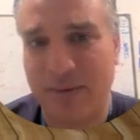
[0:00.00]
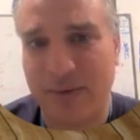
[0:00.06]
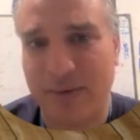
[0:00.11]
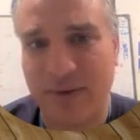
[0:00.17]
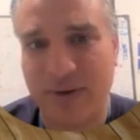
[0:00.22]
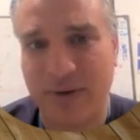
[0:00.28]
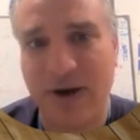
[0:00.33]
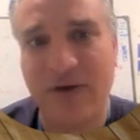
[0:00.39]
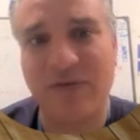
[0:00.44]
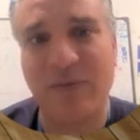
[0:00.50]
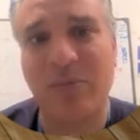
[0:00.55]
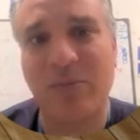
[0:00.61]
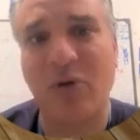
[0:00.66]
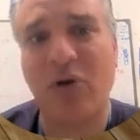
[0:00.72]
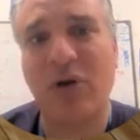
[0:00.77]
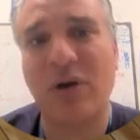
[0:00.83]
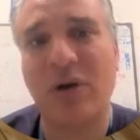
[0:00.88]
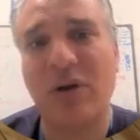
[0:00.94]
nerve
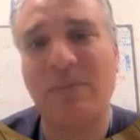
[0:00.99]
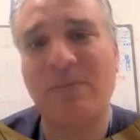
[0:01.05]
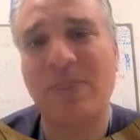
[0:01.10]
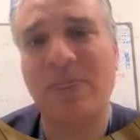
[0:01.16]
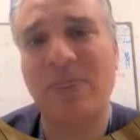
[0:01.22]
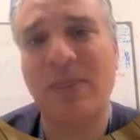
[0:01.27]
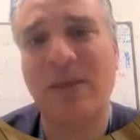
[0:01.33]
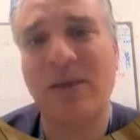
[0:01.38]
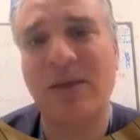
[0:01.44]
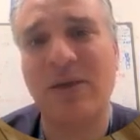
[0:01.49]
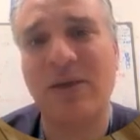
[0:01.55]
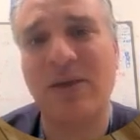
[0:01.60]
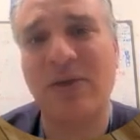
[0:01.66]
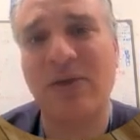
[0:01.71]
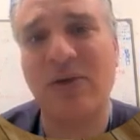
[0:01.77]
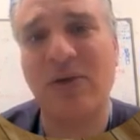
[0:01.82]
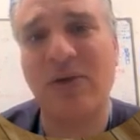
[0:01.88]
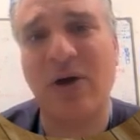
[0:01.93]
block
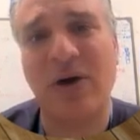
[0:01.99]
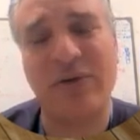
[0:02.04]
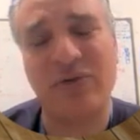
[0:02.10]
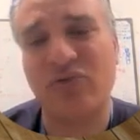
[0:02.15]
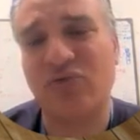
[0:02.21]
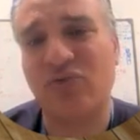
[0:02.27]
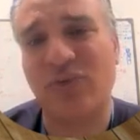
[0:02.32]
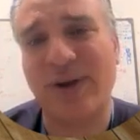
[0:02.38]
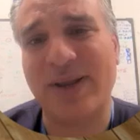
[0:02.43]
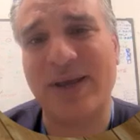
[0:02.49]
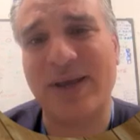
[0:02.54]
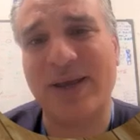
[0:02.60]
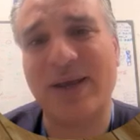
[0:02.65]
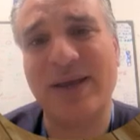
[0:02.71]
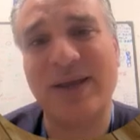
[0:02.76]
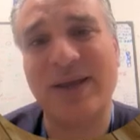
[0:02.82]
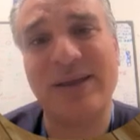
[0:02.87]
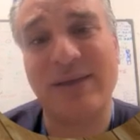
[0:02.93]
are usually
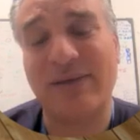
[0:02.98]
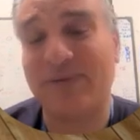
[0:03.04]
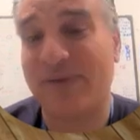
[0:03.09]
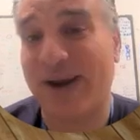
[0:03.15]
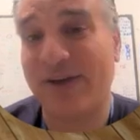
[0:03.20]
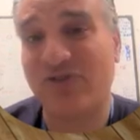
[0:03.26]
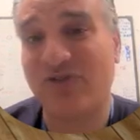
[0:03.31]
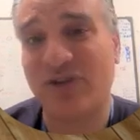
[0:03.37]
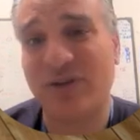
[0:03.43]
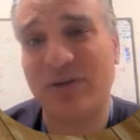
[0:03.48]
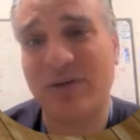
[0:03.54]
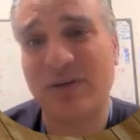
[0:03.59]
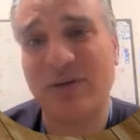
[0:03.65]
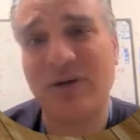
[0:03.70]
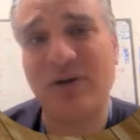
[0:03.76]
distraction,